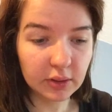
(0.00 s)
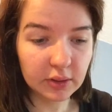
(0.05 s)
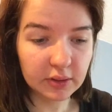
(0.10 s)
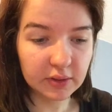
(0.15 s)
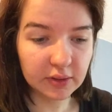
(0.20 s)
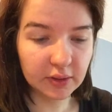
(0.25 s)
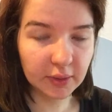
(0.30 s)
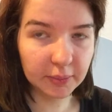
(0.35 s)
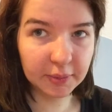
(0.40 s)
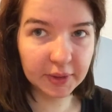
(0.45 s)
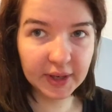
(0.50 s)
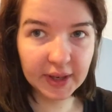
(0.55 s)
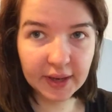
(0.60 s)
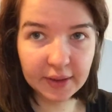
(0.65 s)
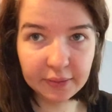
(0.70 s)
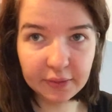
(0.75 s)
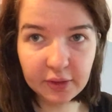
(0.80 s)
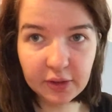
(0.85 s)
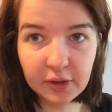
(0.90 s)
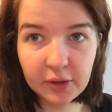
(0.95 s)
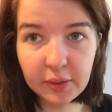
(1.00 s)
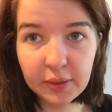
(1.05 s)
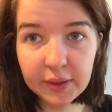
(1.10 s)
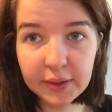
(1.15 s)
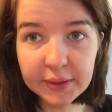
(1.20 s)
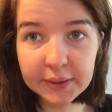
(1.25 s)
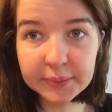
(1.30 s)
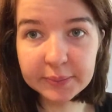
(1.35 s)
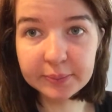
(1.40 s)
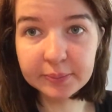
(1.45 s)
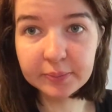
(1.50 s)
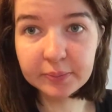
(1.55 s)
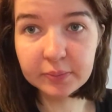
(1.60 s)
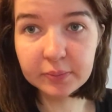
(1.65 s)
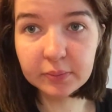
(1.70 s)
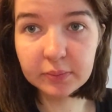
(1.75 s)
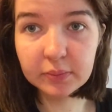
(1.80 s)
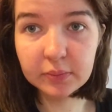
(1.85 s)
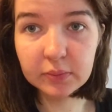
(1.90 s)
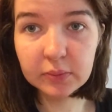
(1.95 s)
so I'm going to have to um,
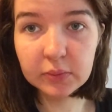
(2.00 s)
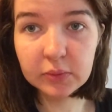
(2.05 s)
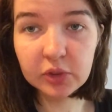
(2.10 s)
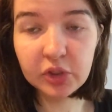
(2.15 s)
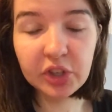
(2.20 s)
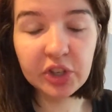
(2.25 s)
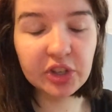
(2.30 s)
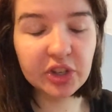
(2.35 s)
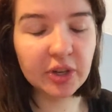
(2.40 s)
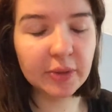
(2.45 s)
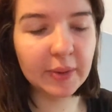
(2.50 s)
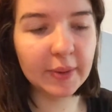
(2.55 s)
change out